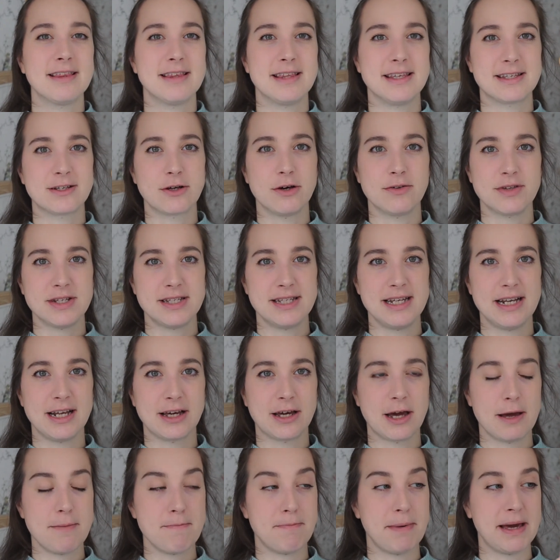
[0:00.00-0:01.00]
It's got the
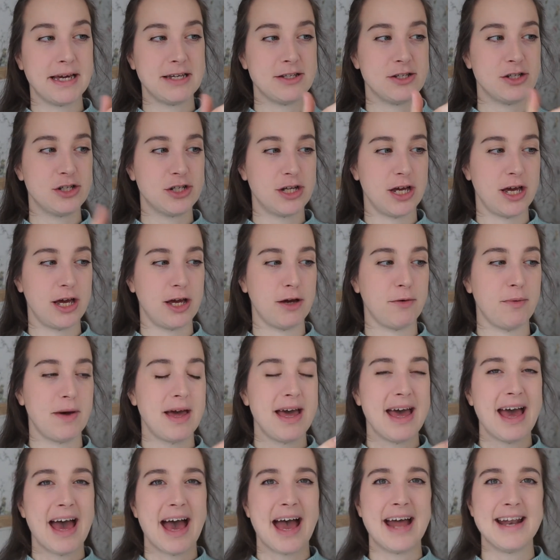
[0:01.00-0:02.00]
silicone base too.
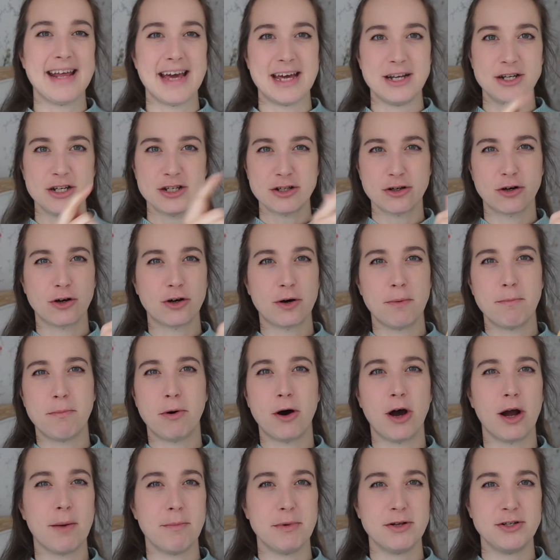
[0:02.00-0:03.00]
And yeah, it's just got
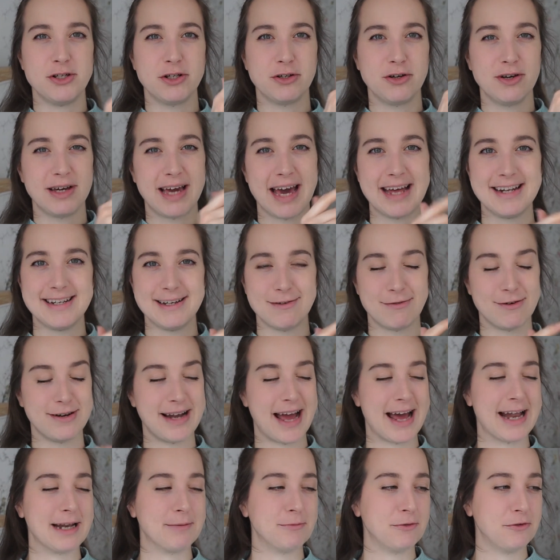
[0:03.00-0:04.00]
compartments. You can get
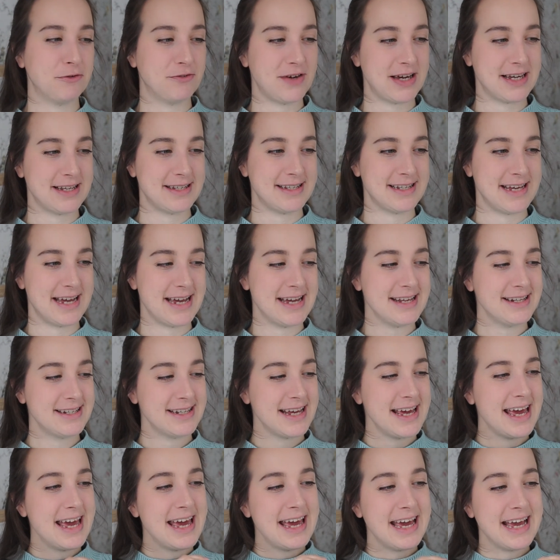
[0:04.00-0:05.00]
different animal
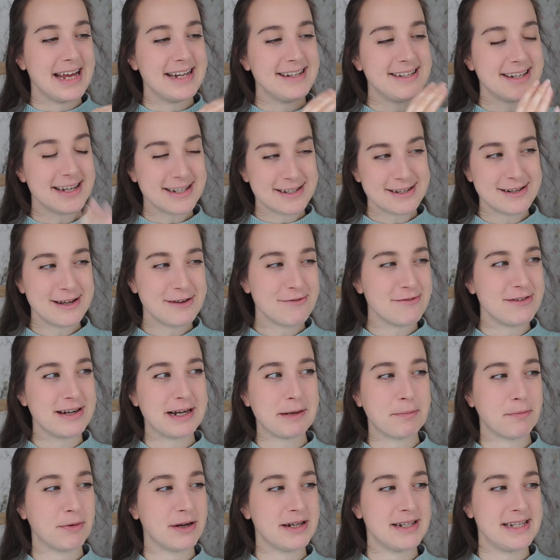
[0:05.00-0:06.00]
faces. It does look
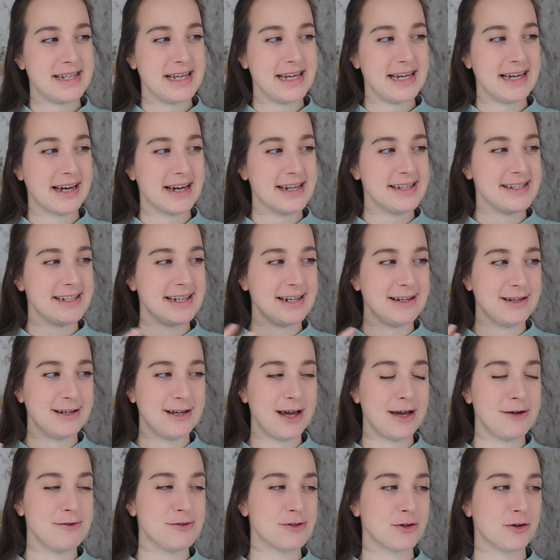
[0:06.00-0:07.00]
really pretty. I see
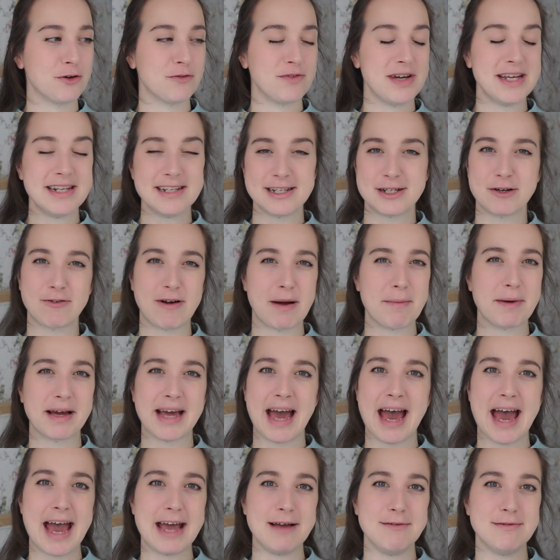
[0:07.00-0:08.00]
loads of Instagram
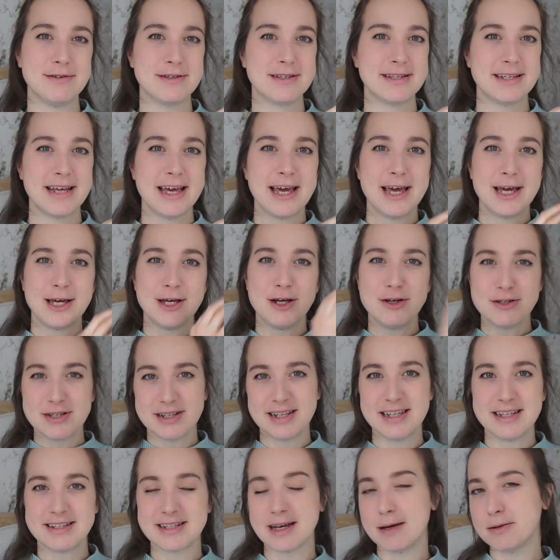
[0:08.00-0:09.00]
accounts
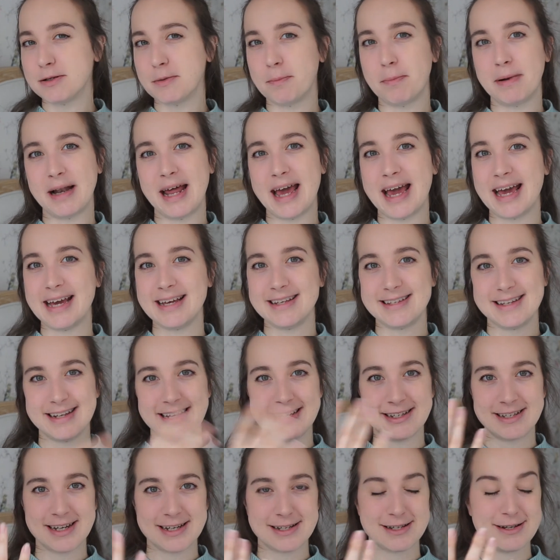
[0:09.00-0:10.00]
using these types of plates, and
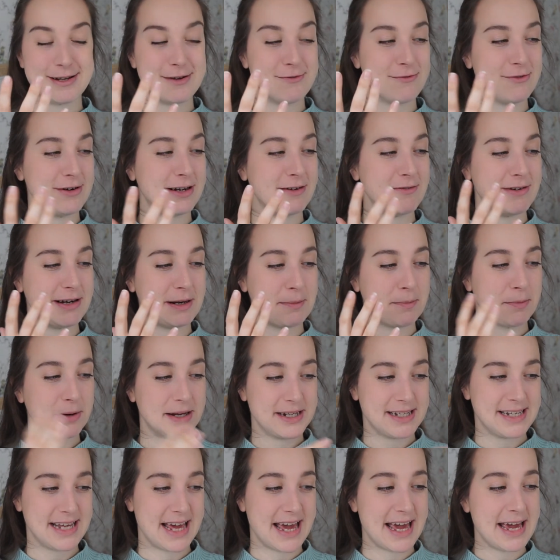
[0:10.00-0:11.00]
it does look really, really
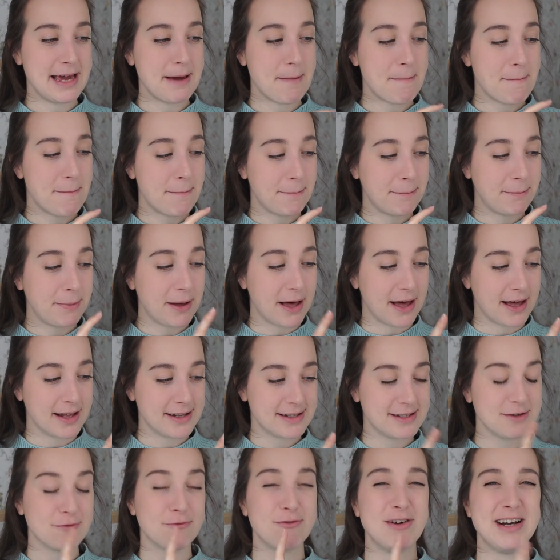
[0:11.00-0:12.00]
pretty.
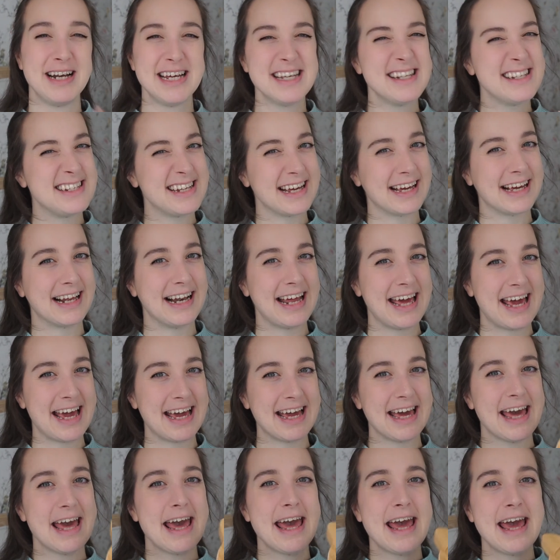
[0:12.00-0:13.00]
But
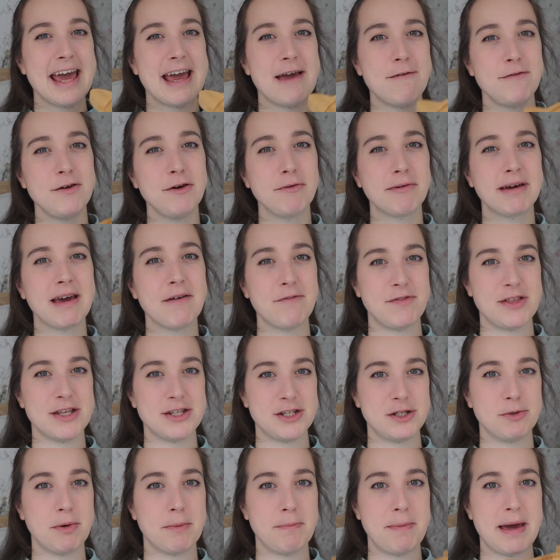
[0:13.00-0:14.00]
realistically, if you give
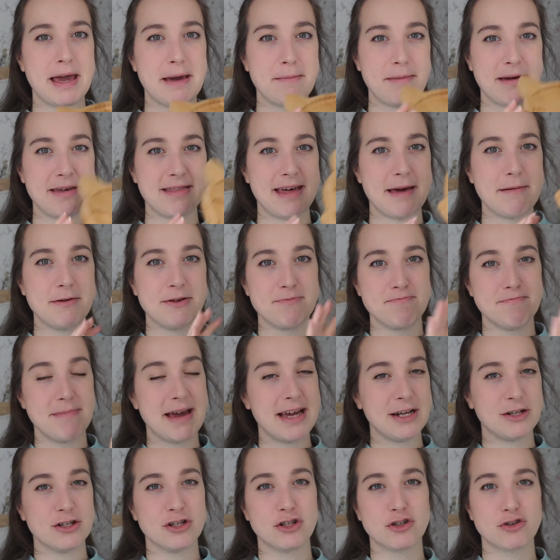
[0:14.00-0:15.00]
this to a baby, they
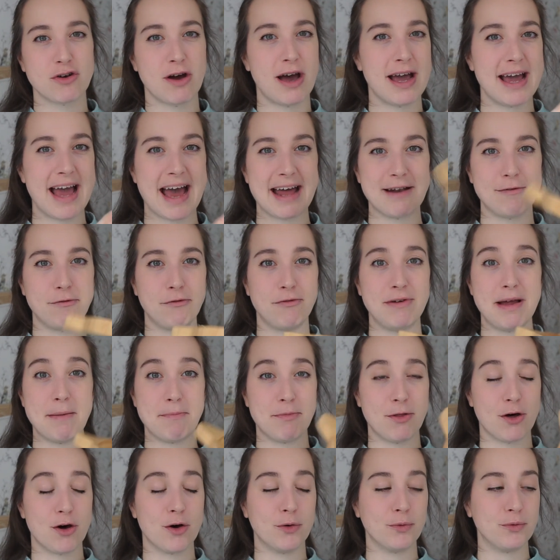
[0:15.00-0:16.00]
may just try and
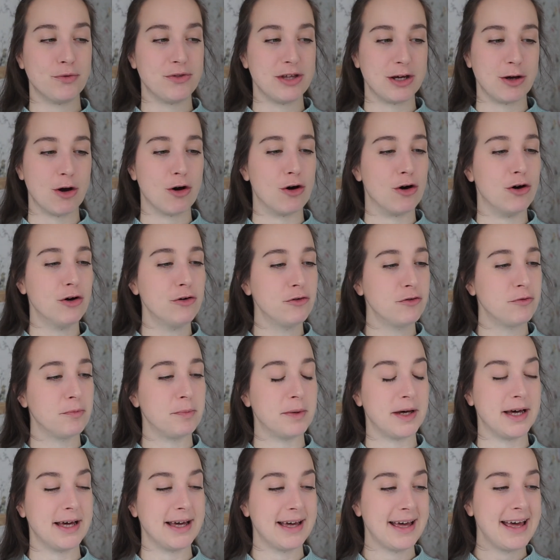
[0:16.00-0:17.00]
flip the whole thing off.
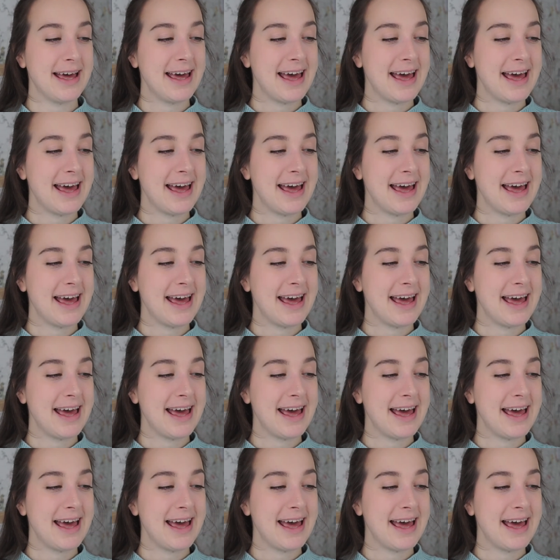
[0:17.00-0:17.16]
But